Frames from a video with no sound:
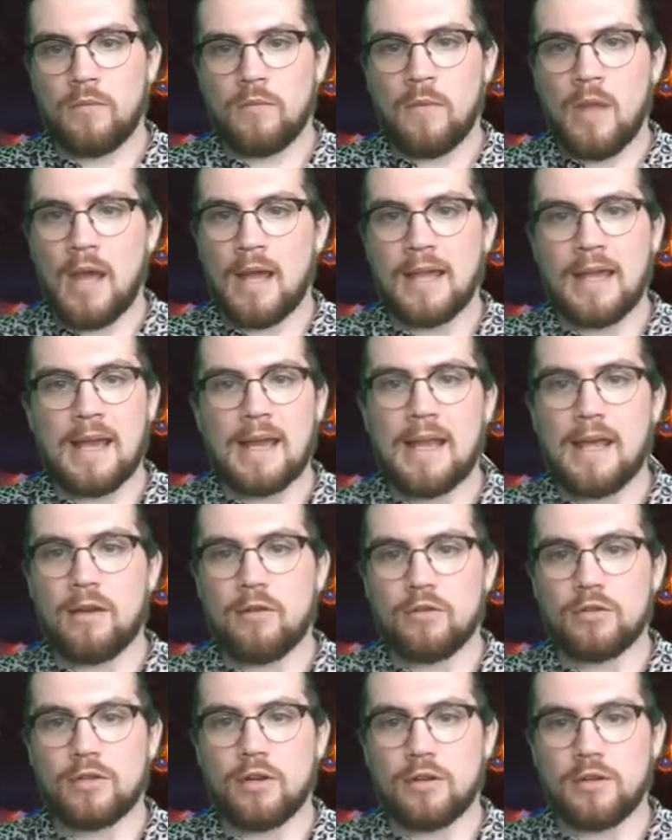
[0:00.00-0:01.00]
I can't let her
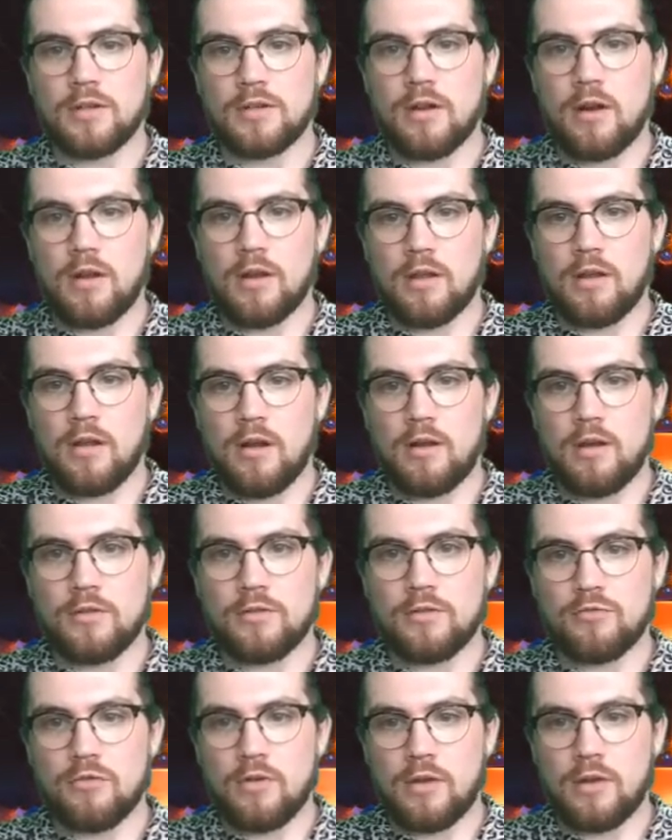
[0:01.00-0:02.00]
start discarding cards
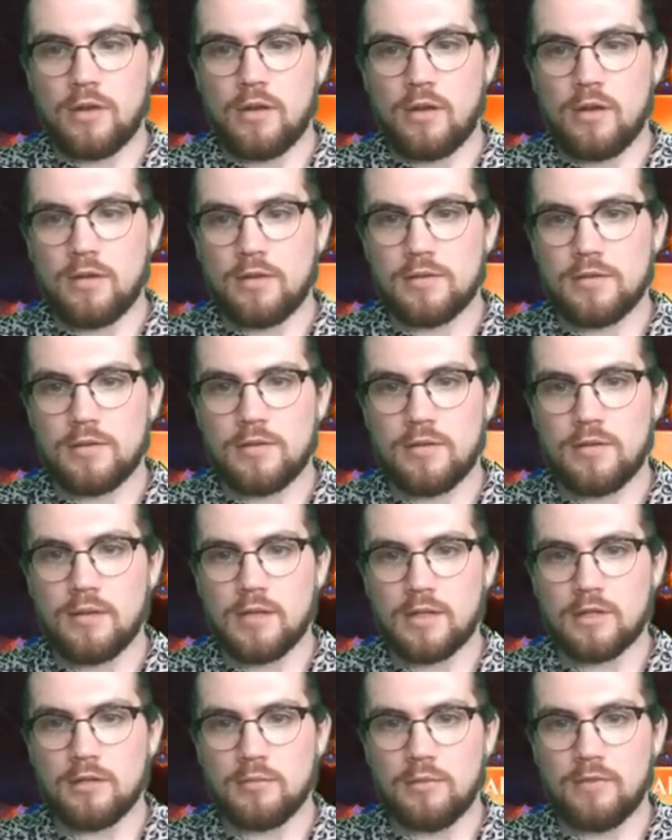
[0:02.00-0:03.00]
and drawing cards.
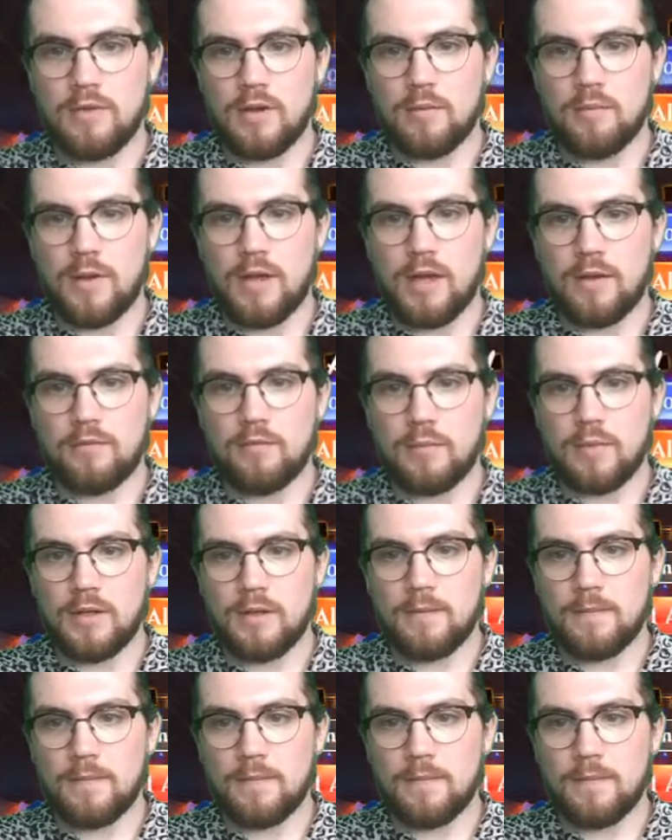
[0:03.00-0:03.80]
That's going to be very bad for me.